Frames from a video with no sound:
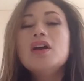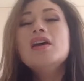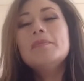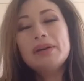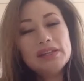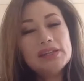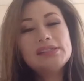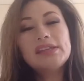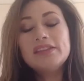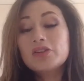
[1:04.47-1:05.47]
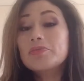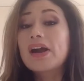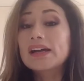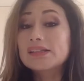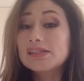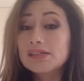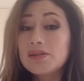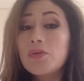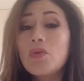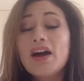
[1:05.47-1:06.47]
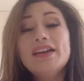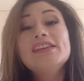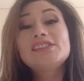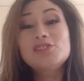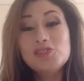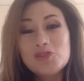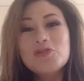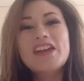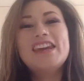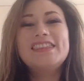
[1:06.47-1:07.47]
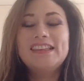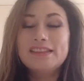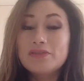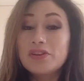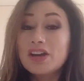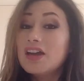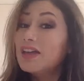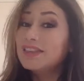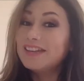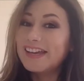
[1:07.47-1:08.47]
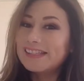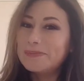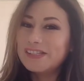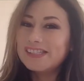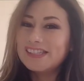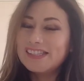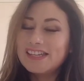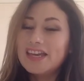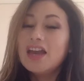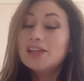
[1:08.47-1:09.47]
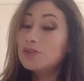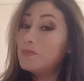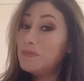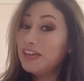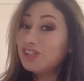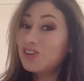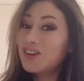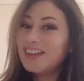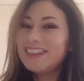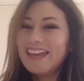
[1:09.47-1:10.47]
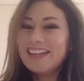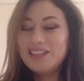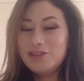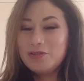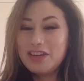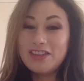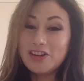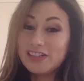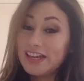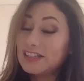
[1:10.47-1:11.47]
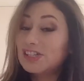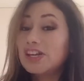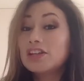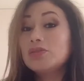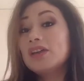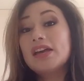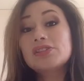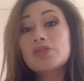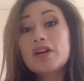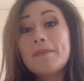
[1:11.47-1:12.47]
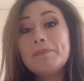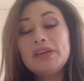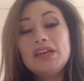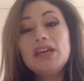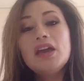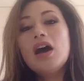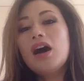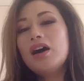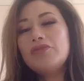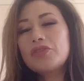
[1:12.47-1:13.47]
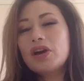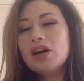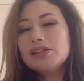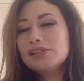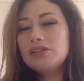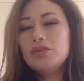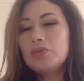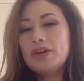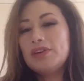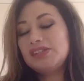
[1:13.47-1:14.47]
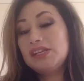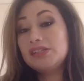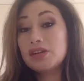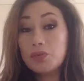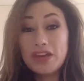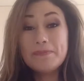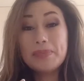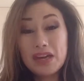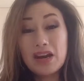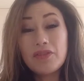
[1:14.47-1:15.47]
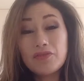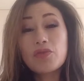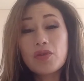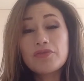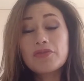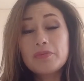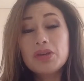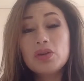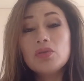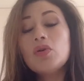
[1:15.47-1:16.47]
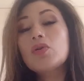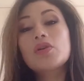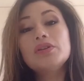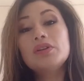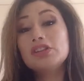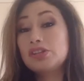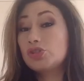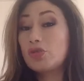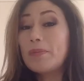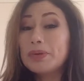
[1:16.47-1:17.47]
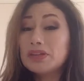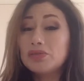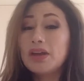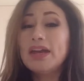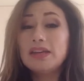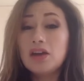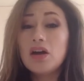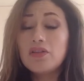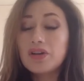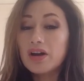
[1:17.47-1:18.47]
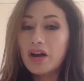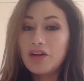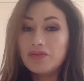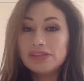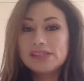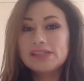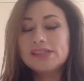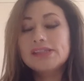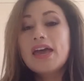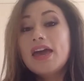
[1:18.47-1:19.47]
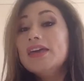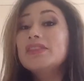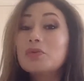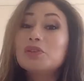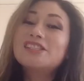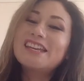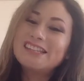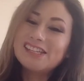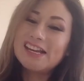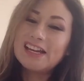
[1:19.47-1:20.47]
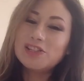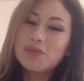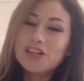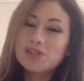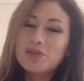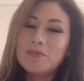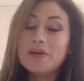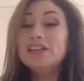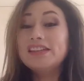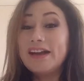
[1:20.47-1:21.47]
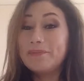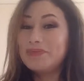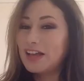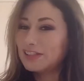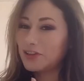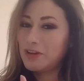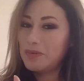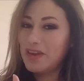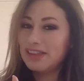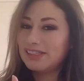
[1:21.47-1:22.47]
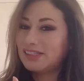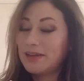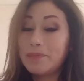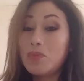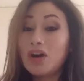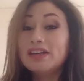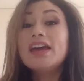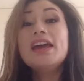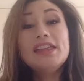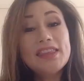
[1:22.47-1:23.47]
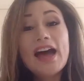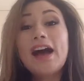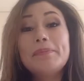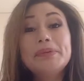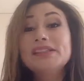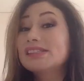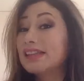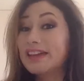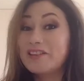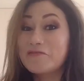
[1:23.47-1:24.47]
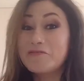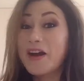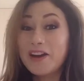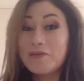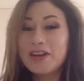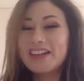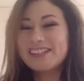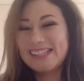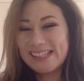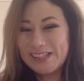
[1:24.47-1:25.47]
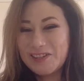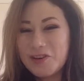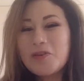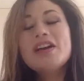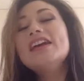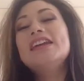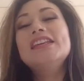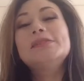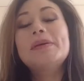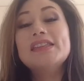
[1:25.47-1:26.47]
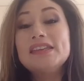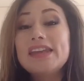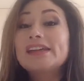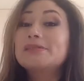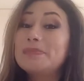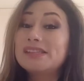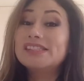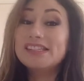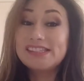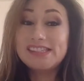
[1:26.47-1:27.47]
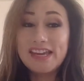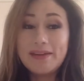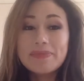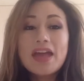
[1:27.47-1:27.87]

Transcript: But standard practice in Hawaii is to get it delivered the next business day. So make sure that you either take the check to the escrow company. For us, it's easier. We can pick it up from you, or you can just drop it to any of our offices, and then we'll take the check to escrow. But yeah, that's gonna be step one, and that happens like right away because, as you know, it is by the next business day.